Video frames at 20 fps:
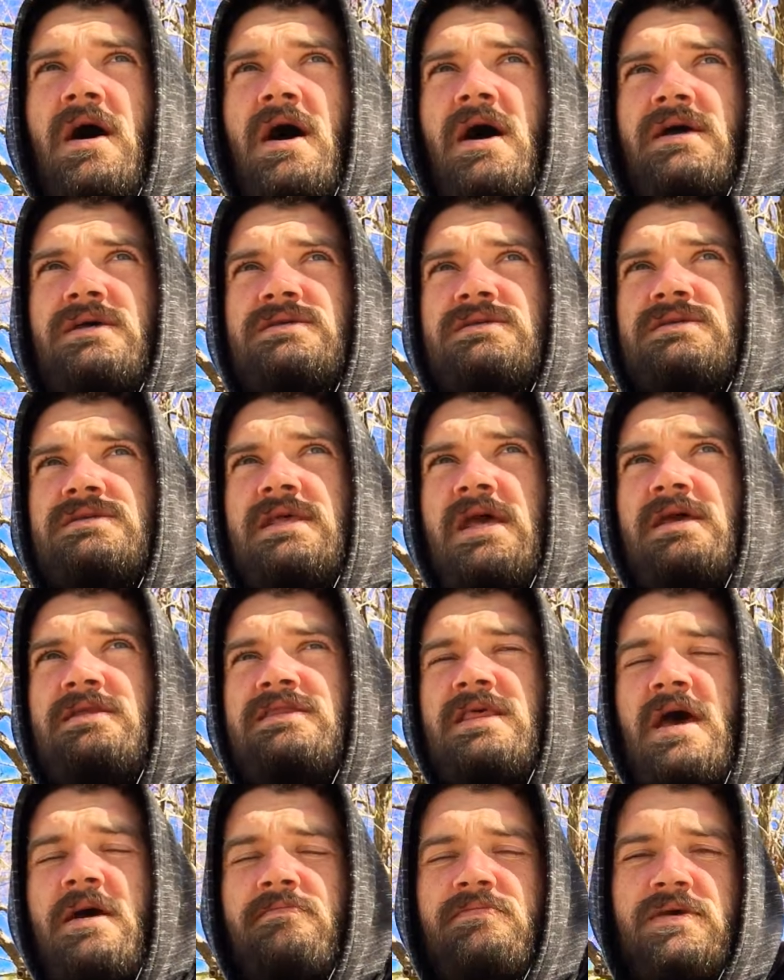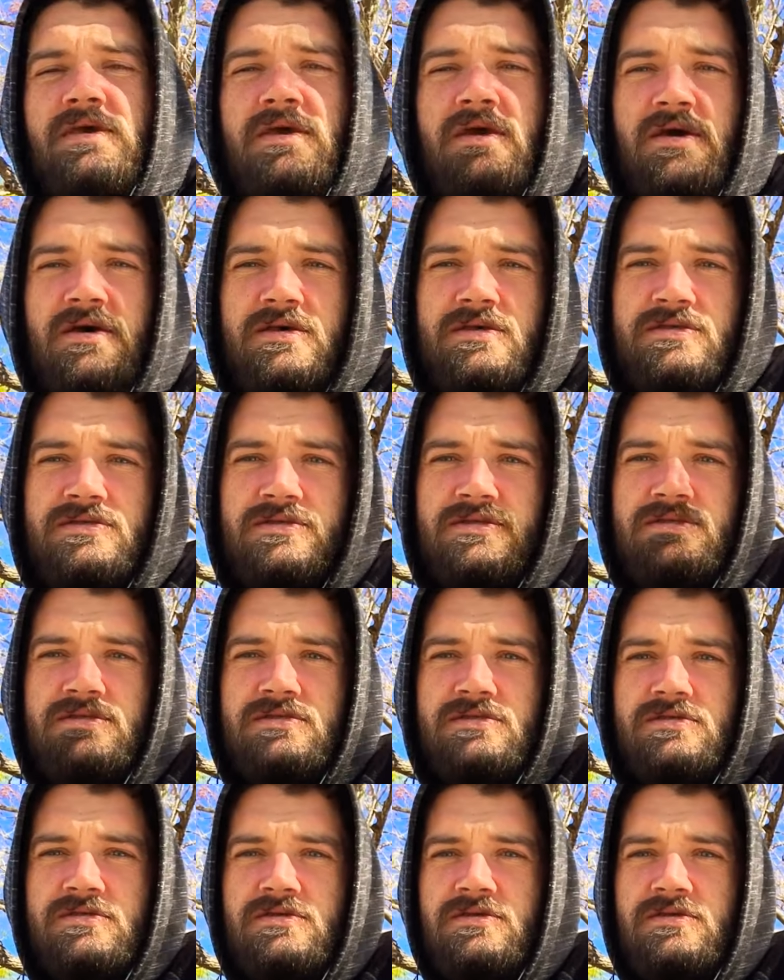I state that because,